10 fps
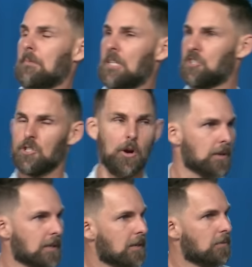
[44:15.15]
It's
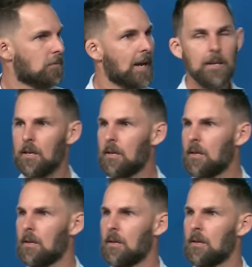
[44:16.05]
startling, right?
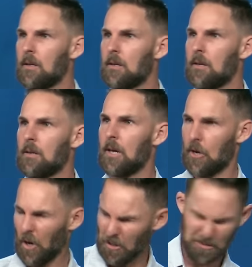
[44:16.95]
It
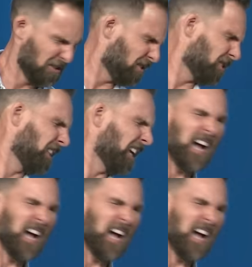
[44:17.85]
hurts the